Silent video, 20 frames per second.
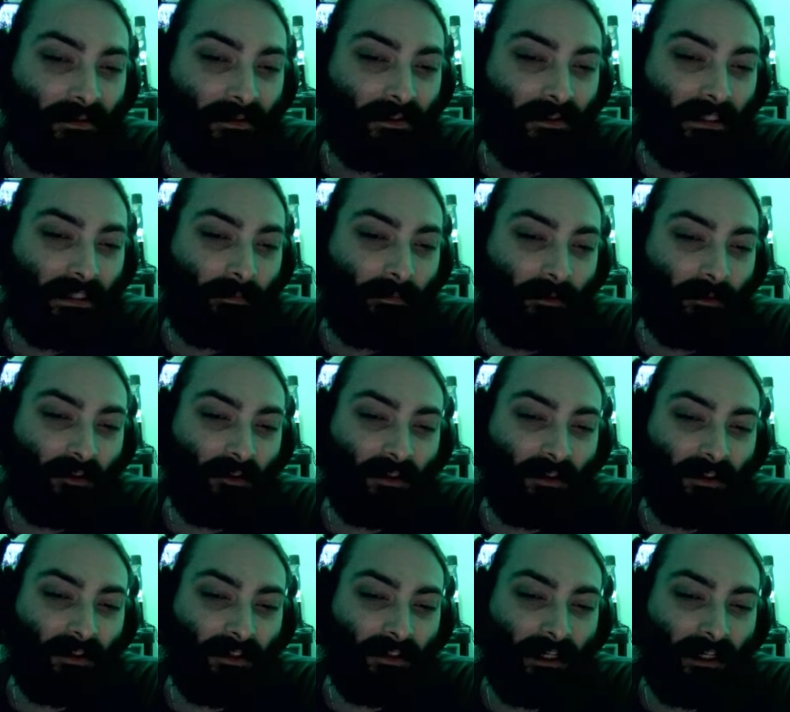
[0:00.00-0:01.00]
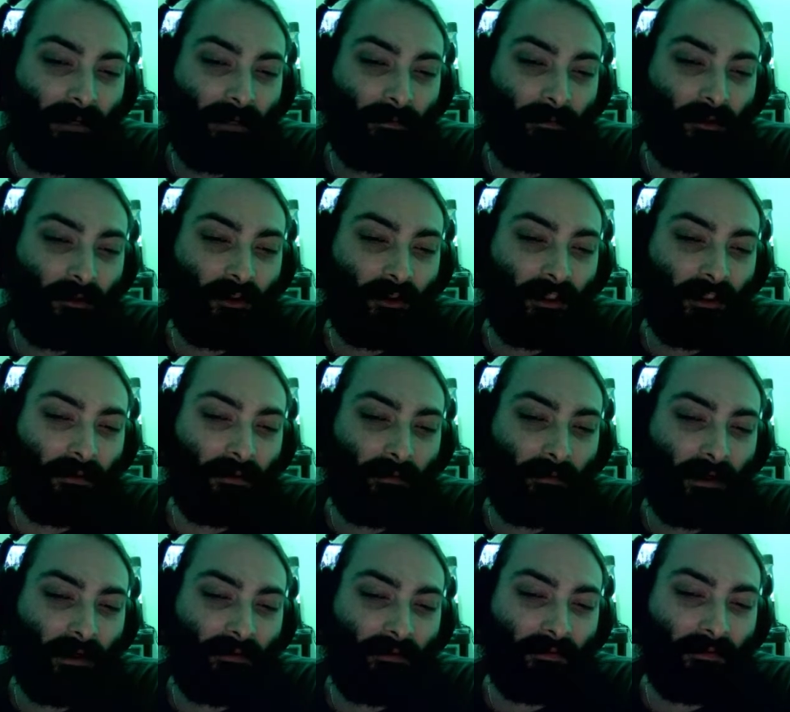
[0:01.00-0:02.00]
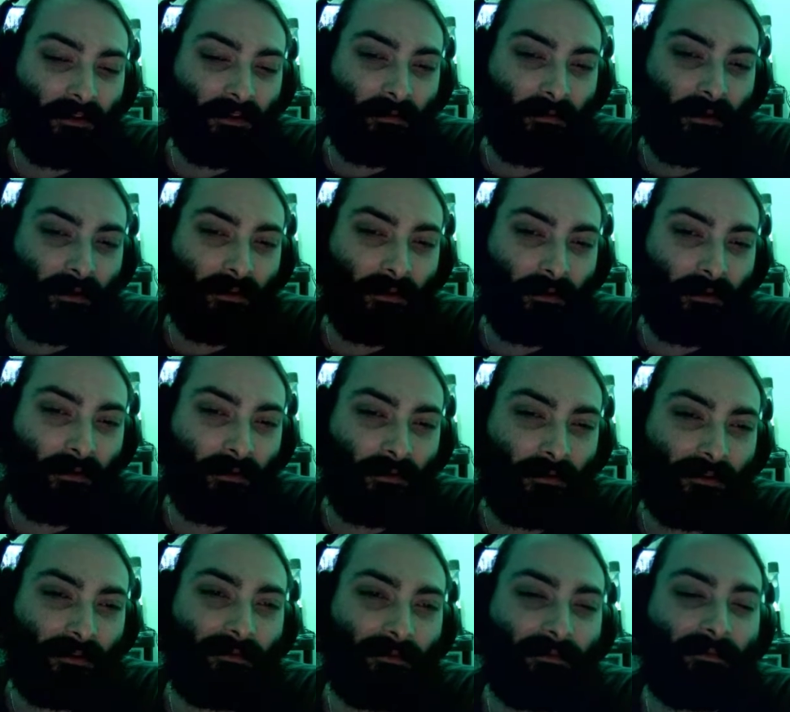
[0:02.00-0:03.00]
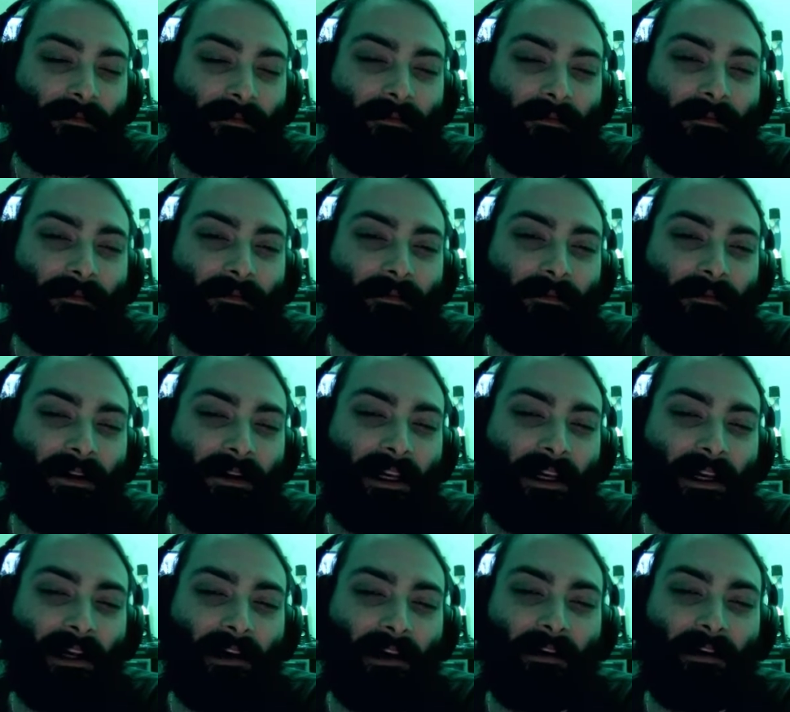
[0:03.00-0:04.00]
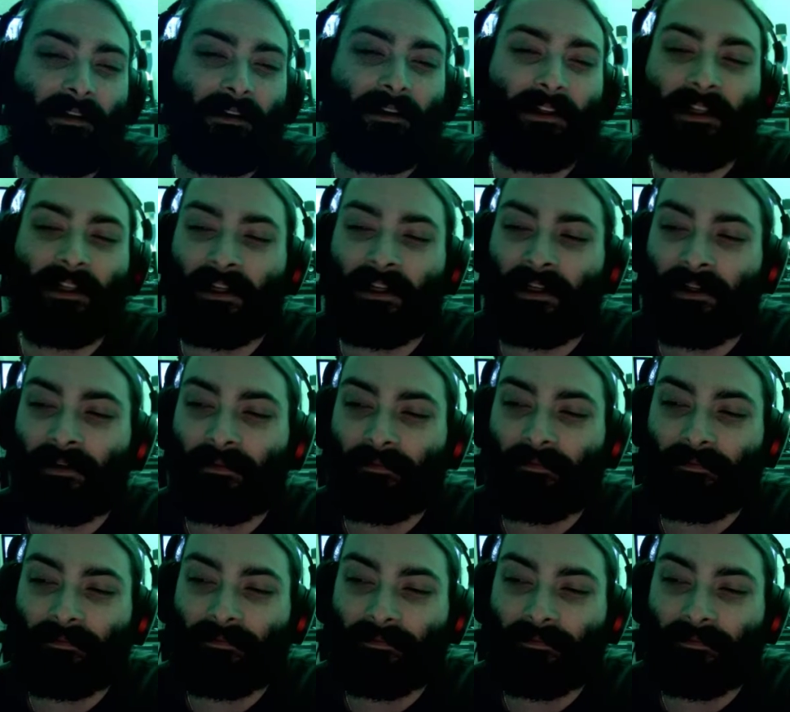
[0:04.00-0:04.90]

Sleep is just a time machine to breakfast, my dudes. Hell yeah.